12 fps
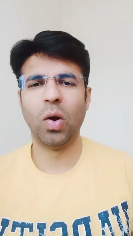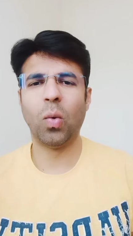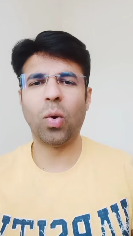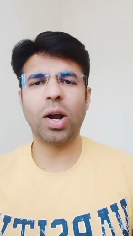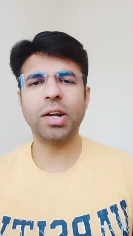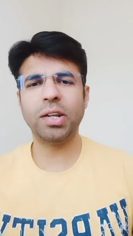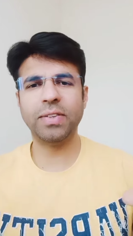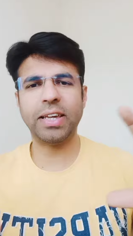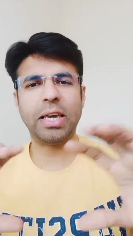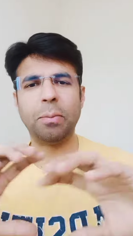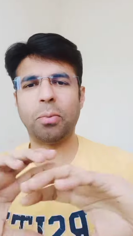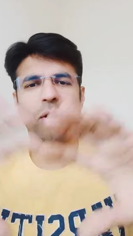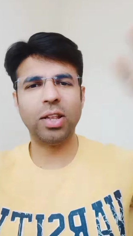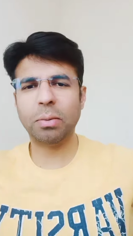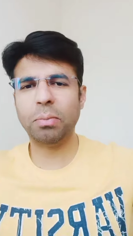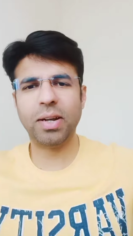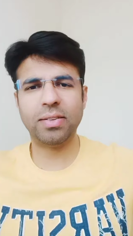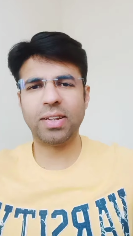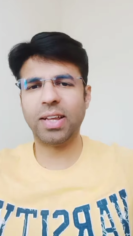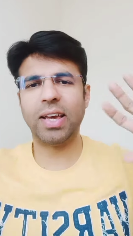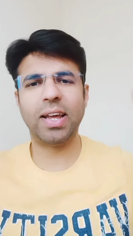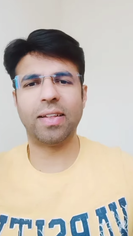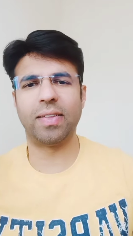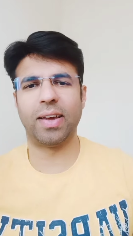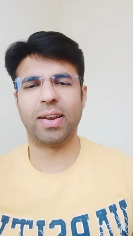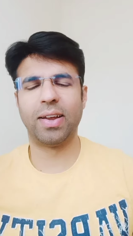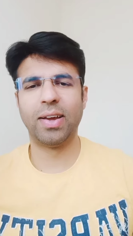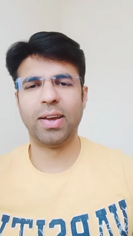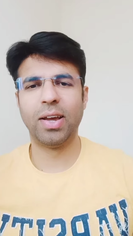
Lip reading: What if they keep all the medicine here and there?